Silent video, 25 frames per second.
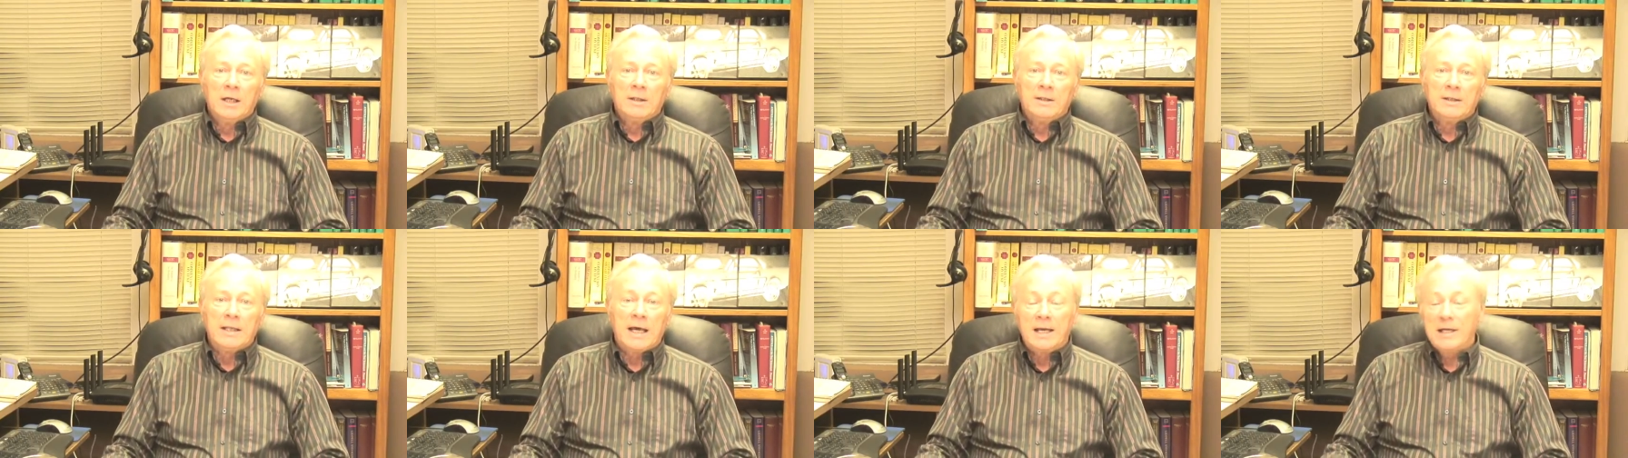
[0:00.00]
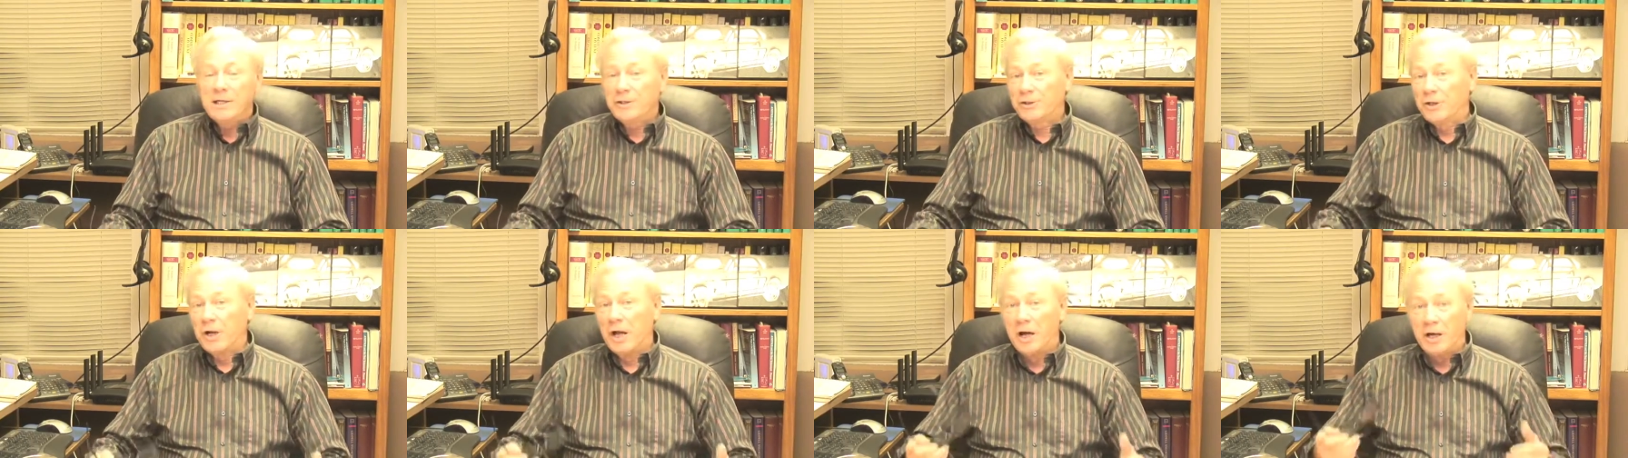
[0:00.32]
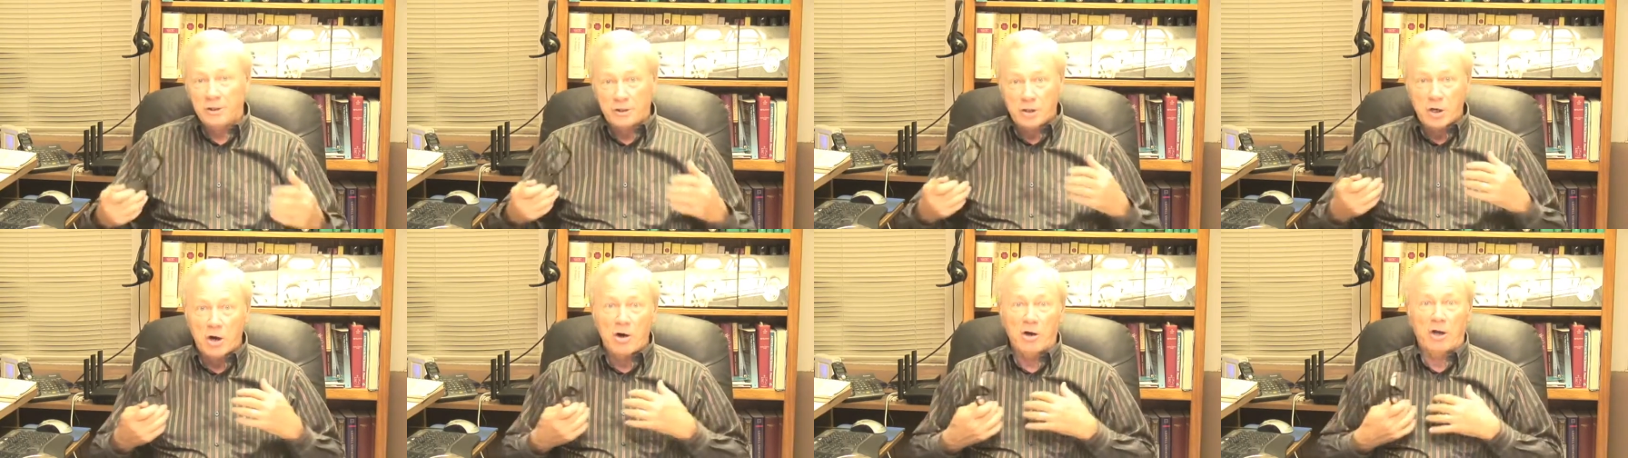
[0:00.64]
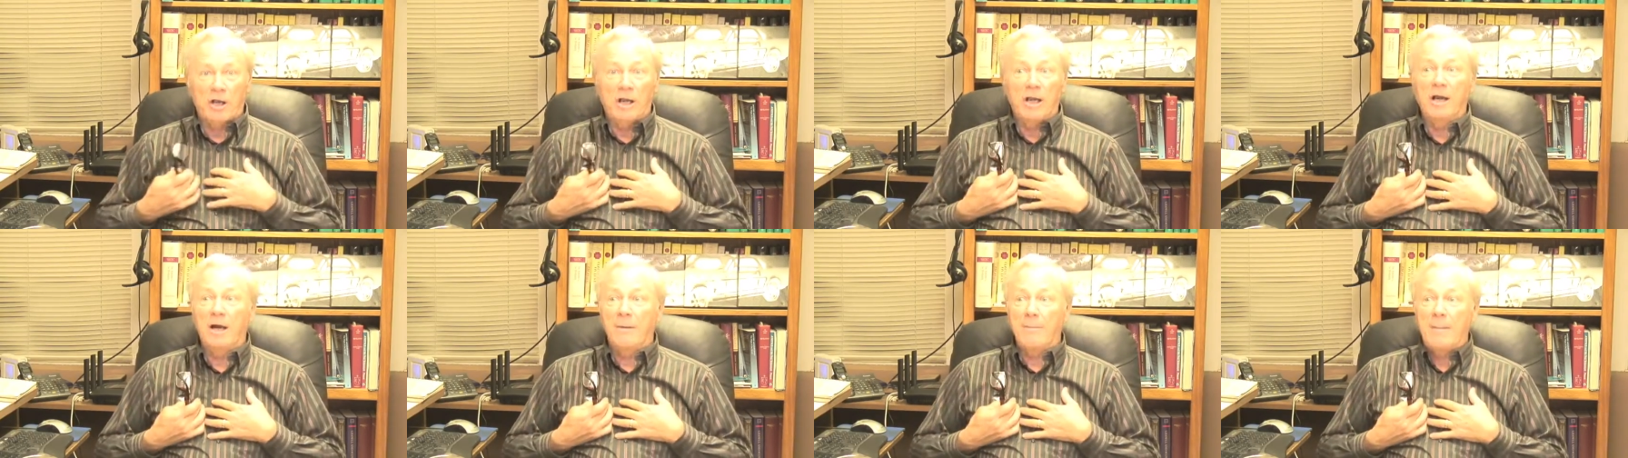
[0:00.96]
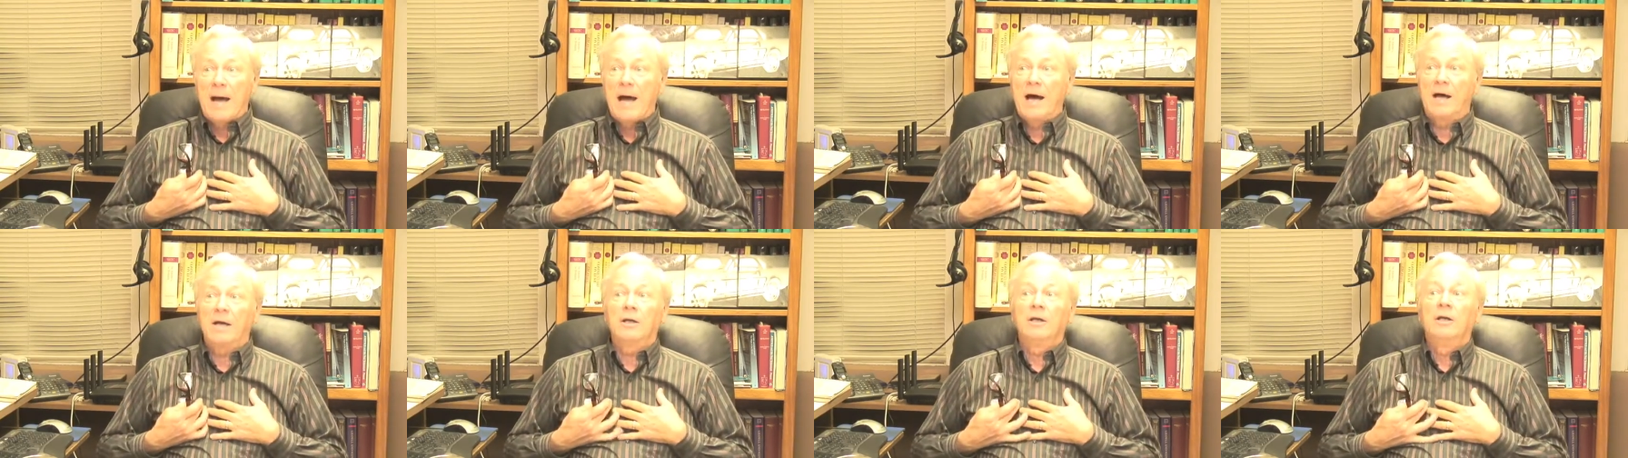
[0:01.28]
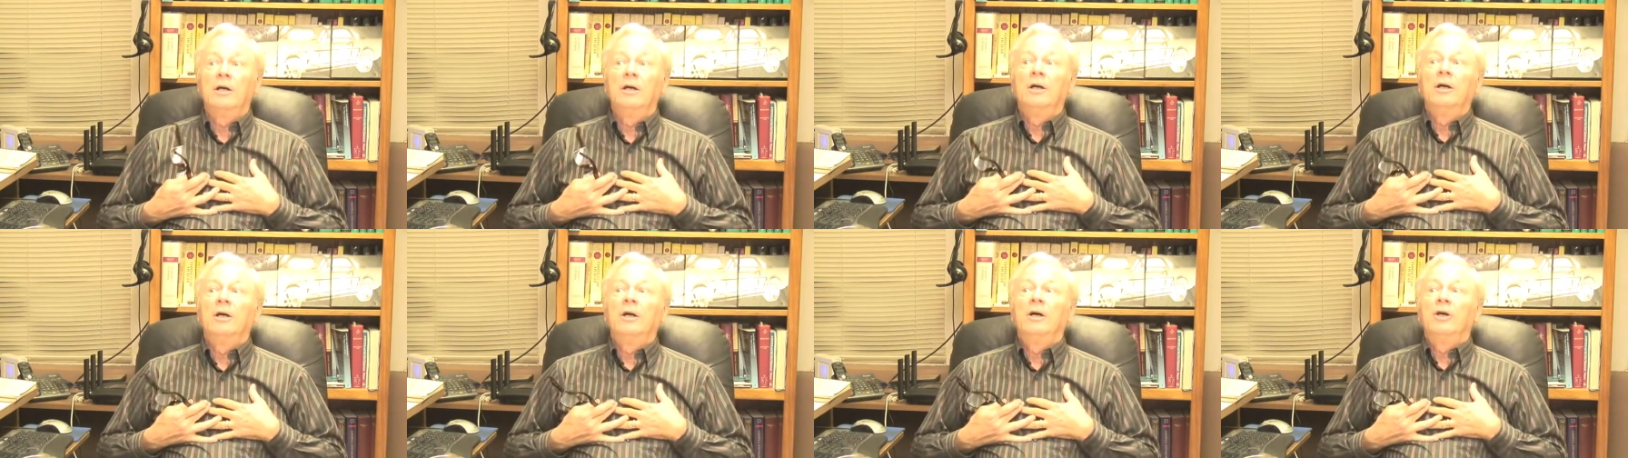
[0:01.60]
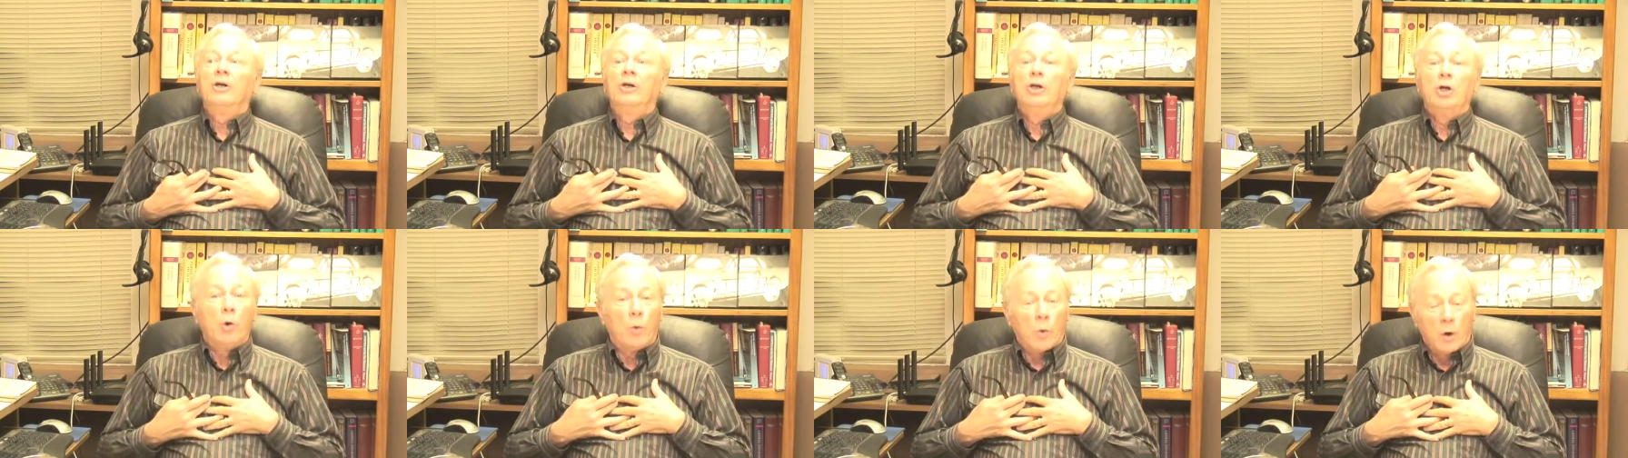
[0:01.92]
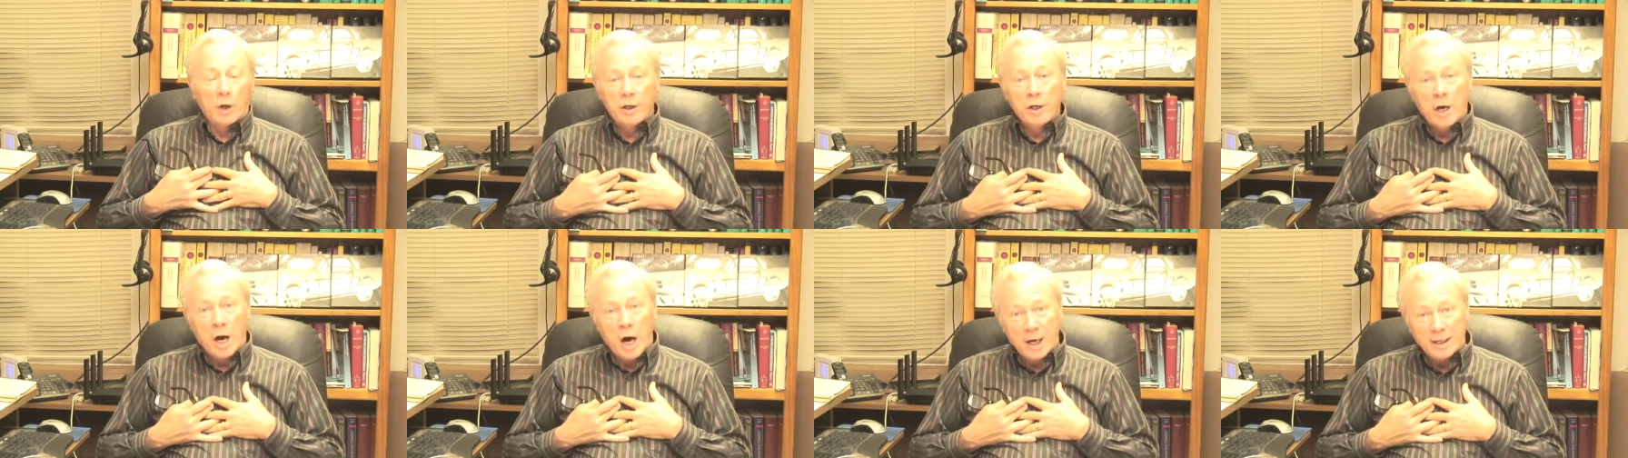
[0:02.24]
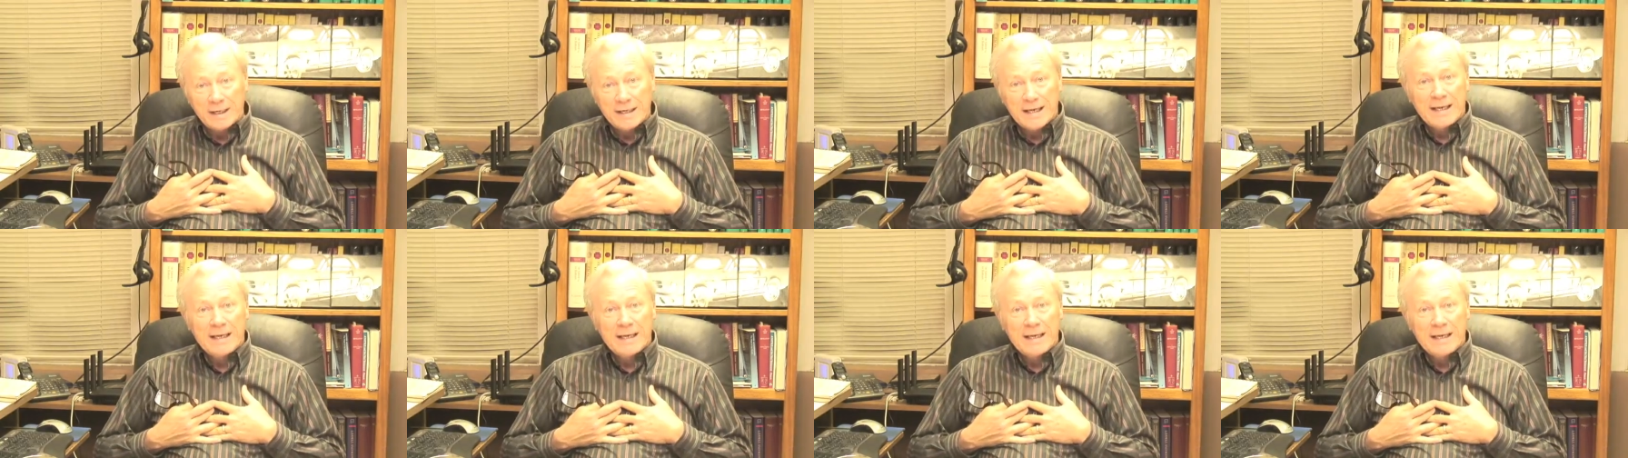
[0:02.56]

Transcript: that he's not talking about you are not